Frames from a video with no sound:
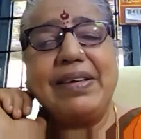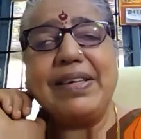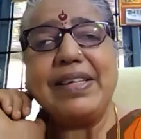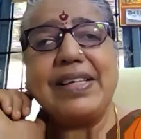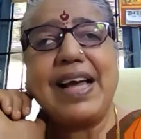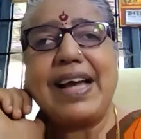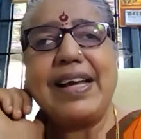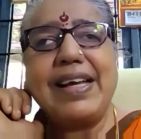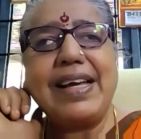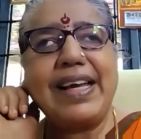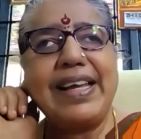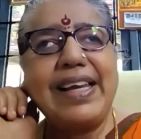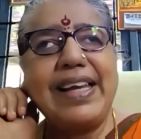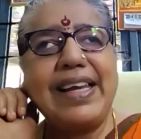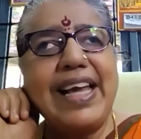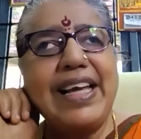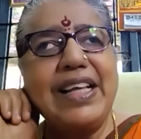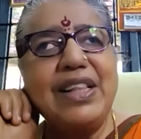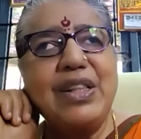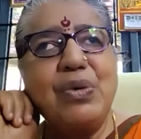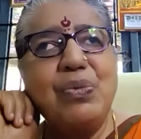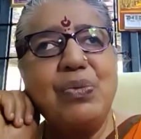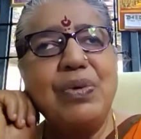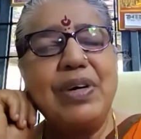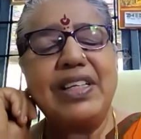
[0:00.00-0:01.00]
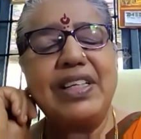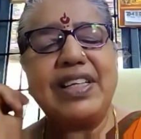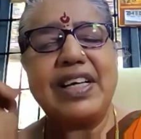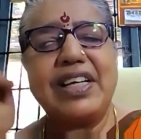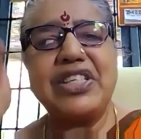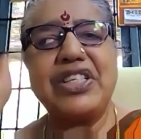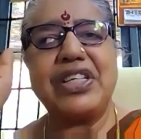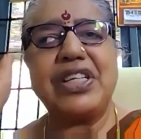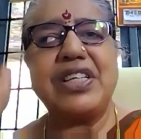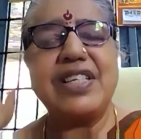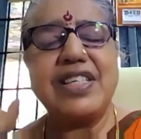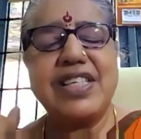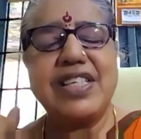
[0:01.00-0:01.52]
I make the word
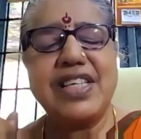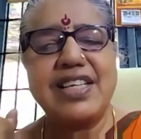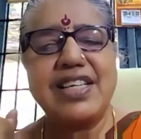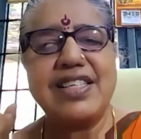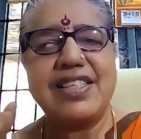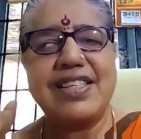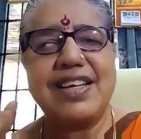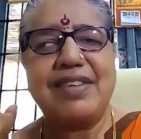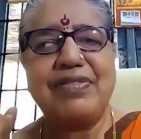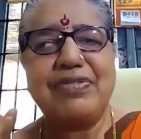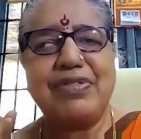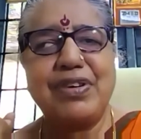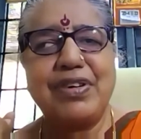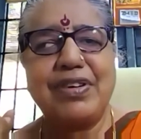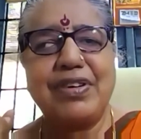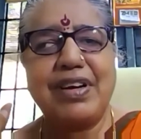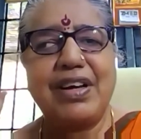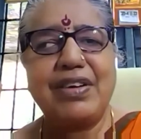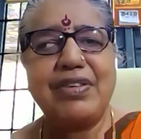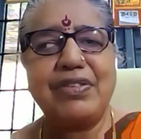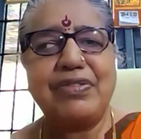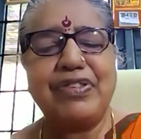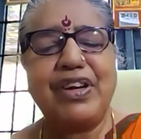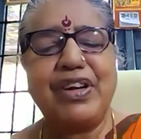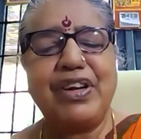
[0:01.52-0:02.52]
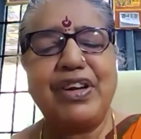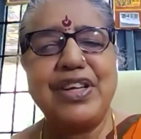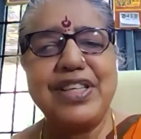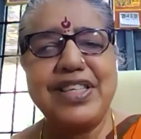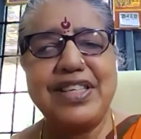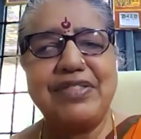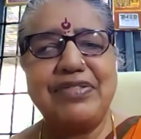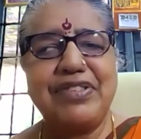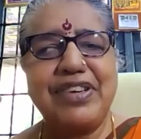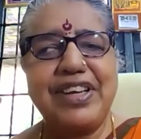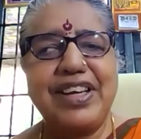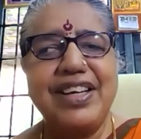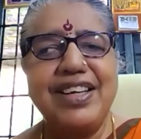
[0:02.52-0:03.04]
Darshana Shastra for our
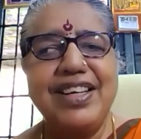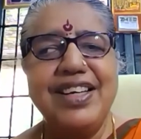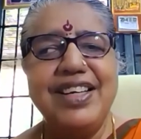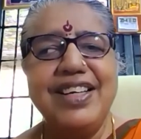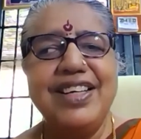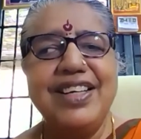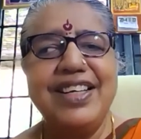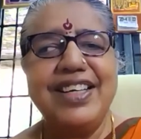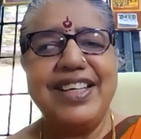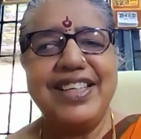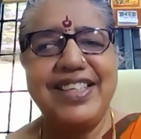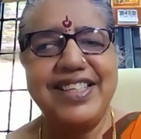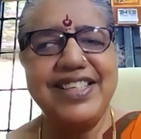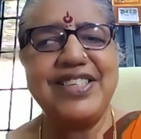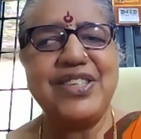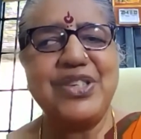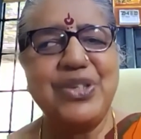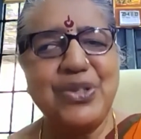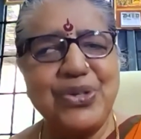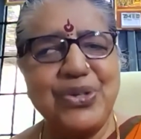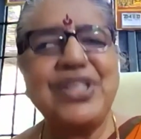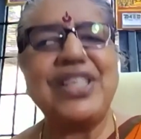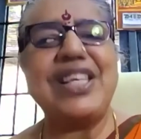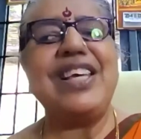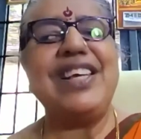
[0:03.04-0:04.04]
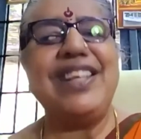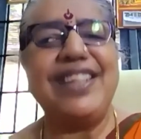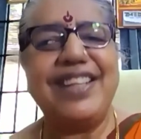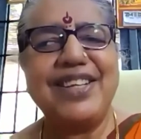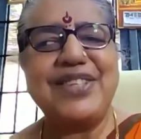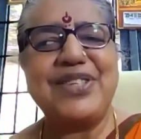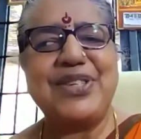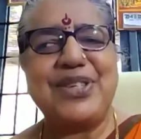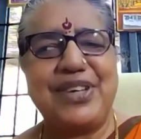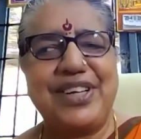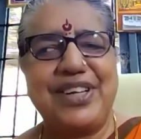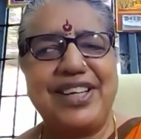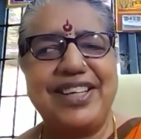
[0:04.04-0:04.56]
philosophy. It is to see,
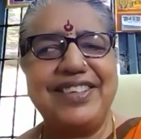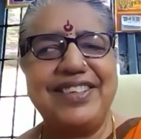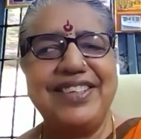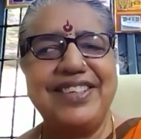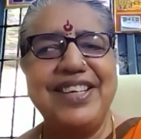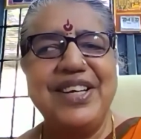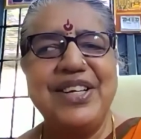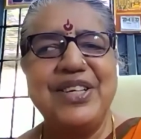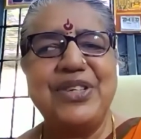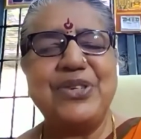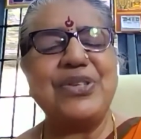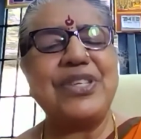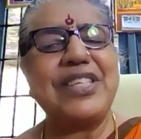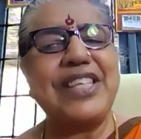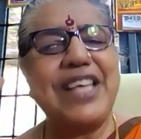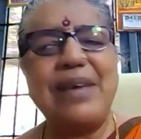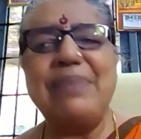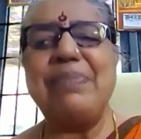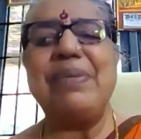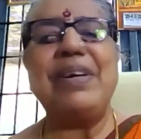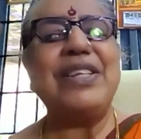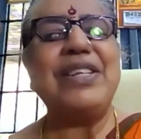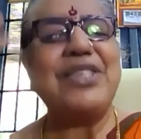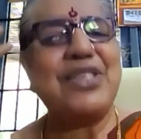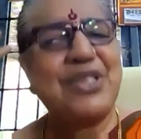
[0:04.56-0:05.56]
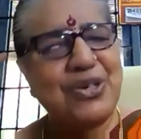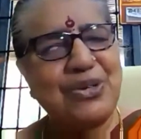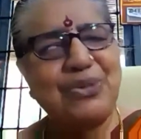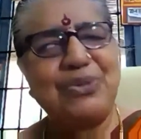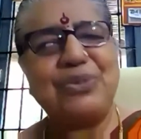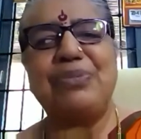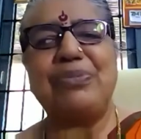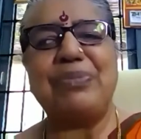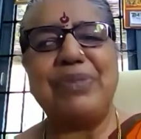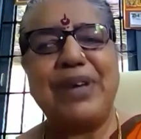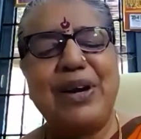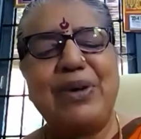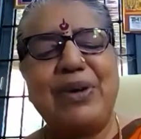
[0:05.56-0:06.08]
that's all. To see means to
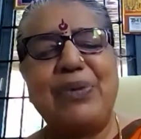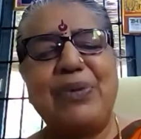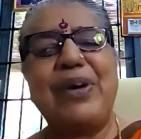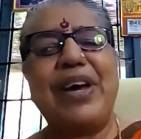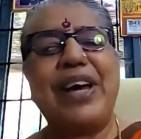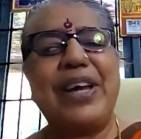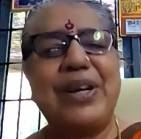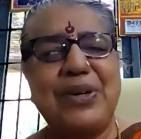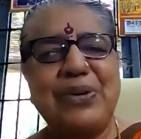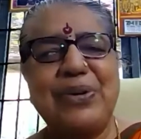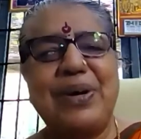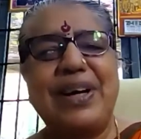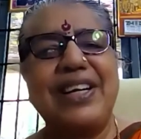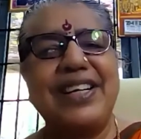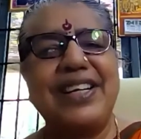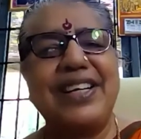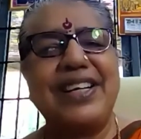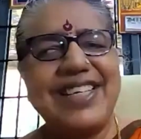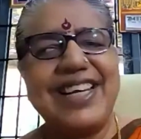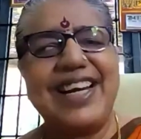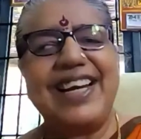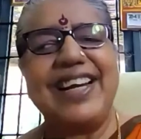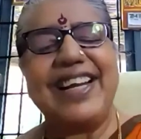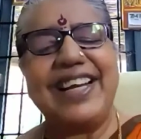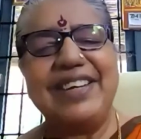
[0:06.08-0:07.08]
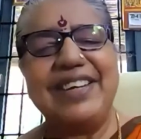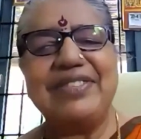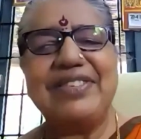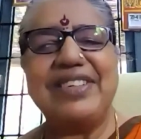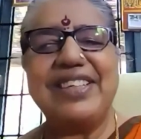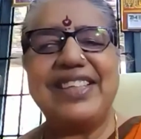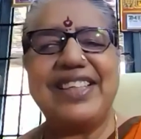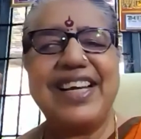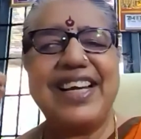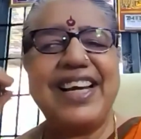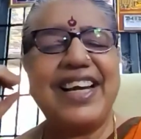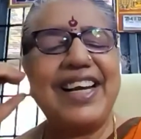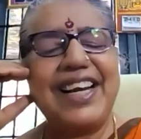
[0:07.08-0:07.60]
be aware, to understand, and
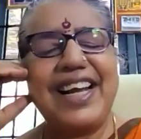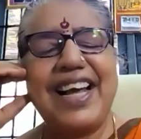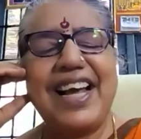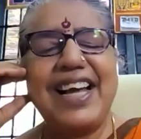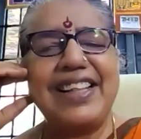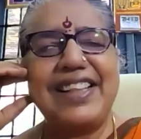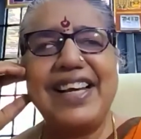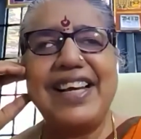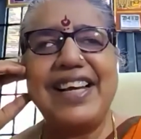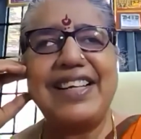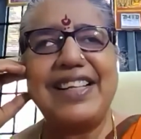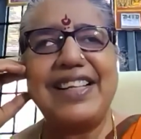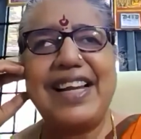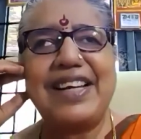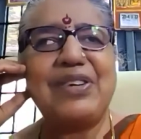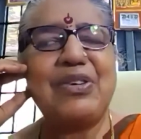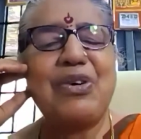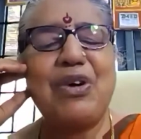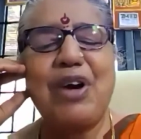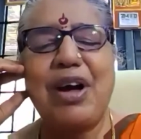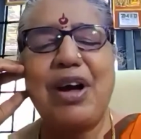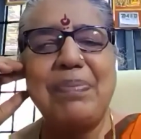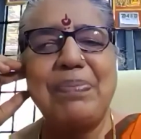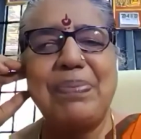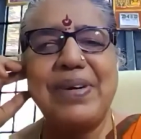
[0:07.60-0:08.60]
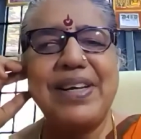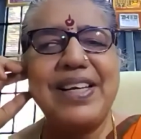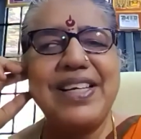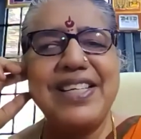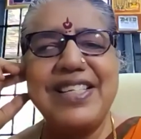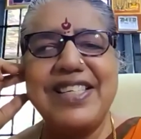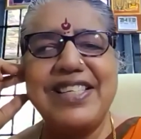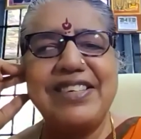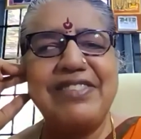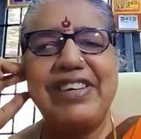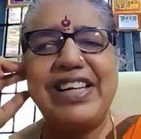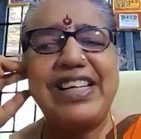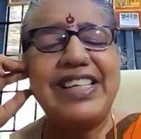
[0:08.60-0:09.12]
everything. And I think that
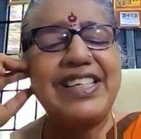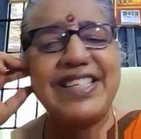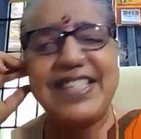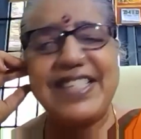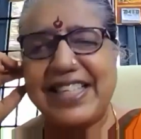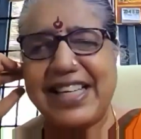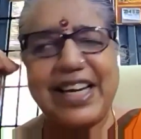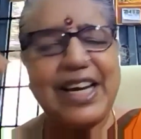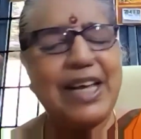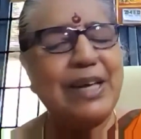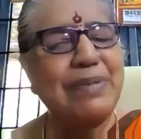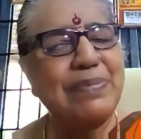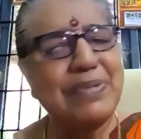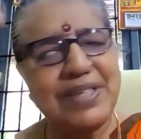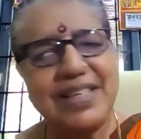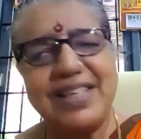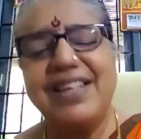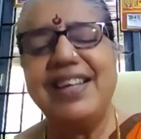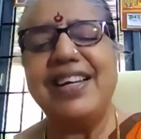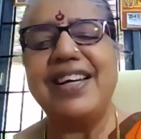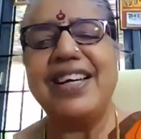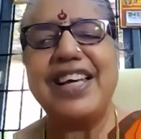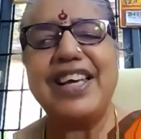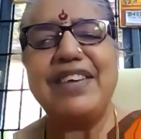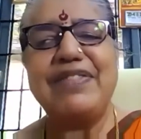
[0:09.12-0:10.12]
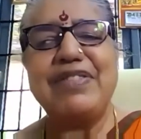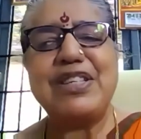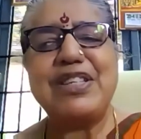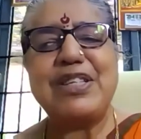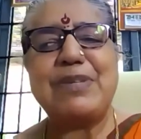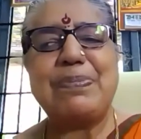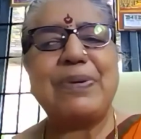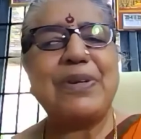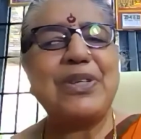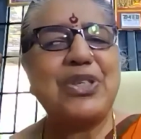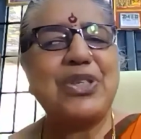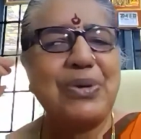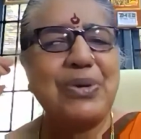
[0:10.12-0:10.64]
comprehensively describes even
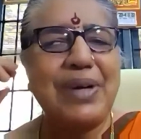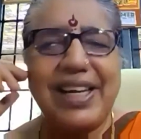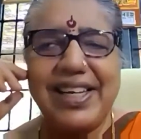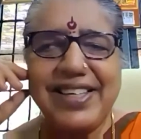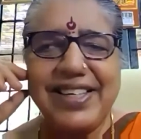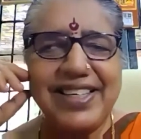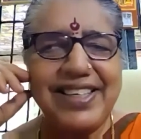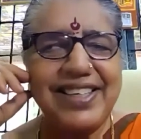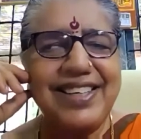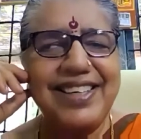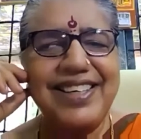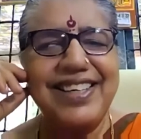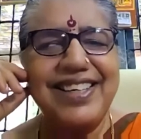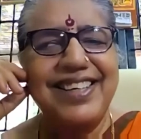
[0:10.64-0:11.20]
spirituality.